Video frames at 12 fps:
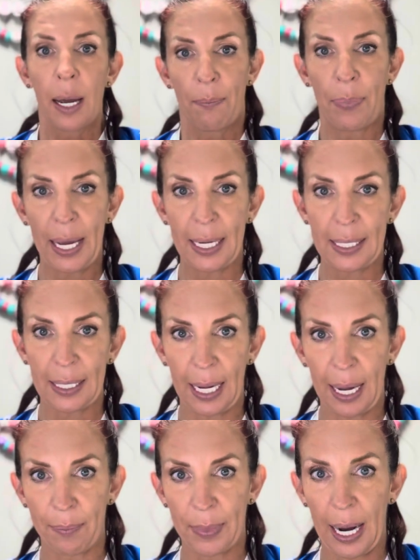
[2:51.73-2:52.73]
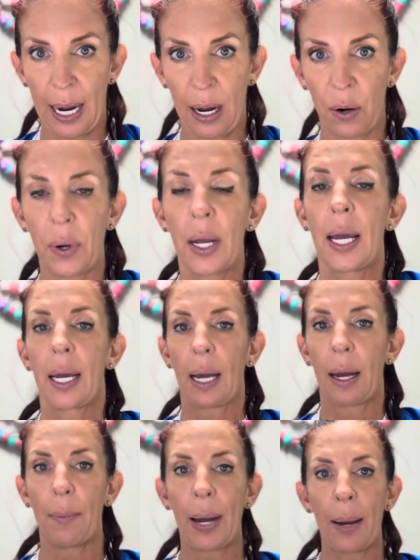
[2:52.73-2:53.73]
big slam down,
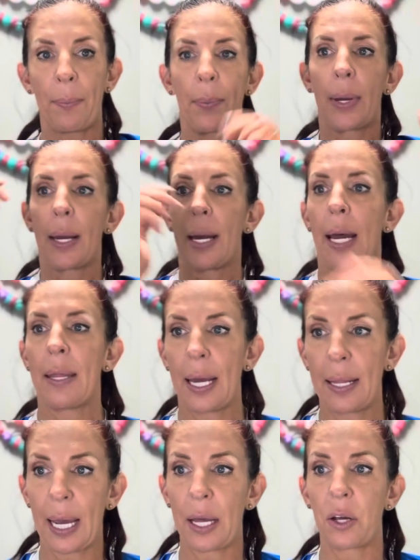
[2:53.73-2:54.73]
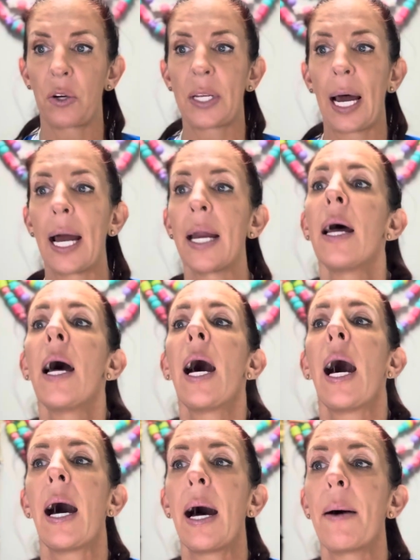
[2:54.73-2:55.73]
come up, and then the other side.
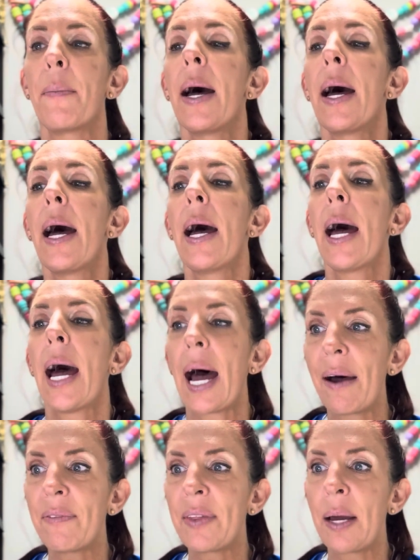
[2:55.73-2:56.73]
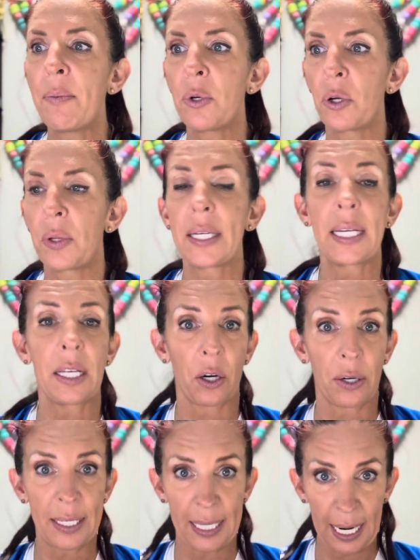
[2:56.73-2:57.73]
Have them do this either
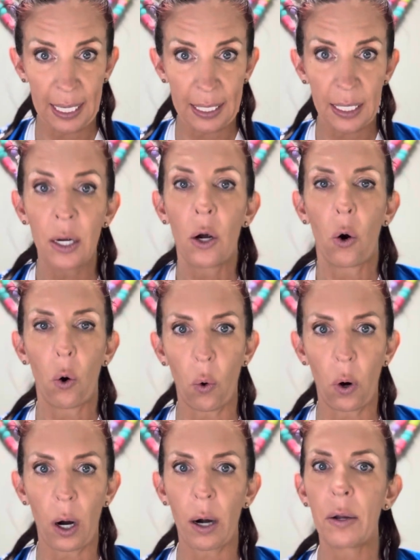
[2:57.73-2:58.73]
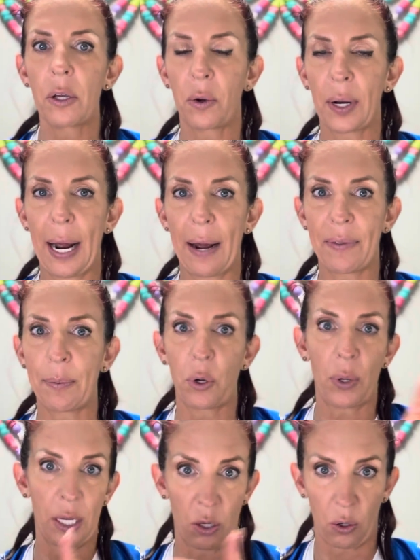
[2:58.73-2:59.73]
synced, or you could have them do
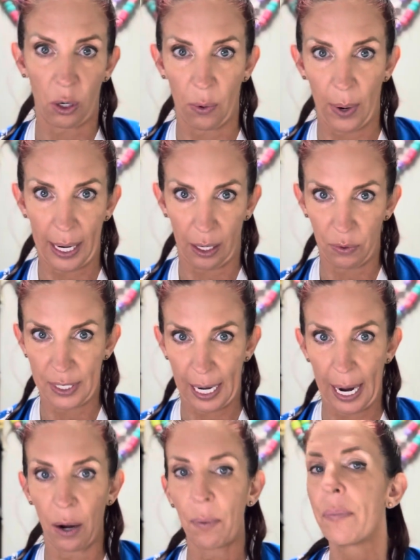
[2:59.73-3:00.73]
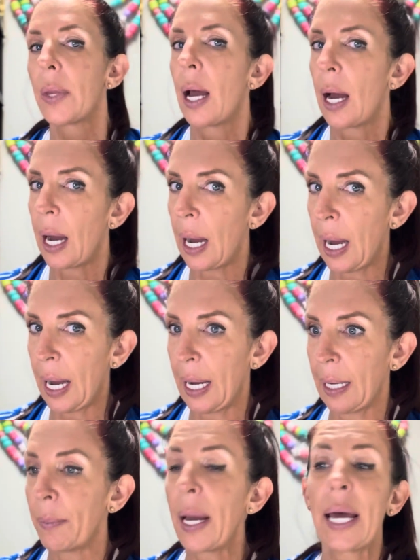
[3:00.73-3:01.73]
it you go, I go style.
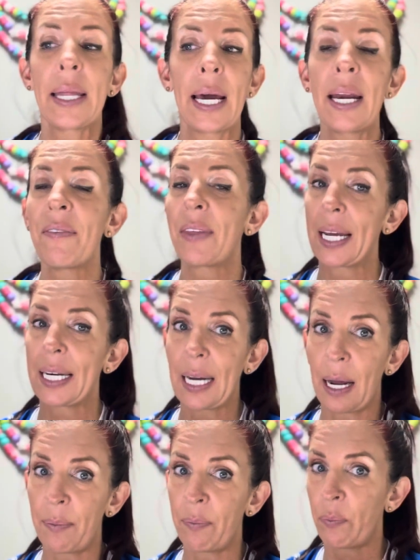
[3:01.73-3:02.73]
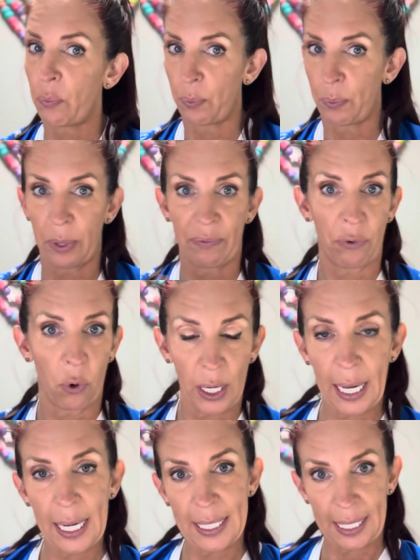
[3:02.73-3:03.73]
And then if they get done before
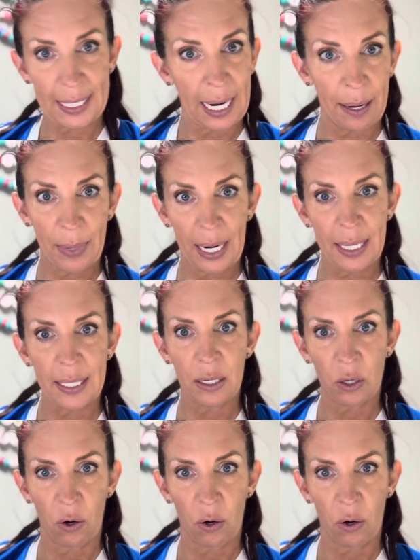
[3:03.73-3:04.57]
that 16 minutes is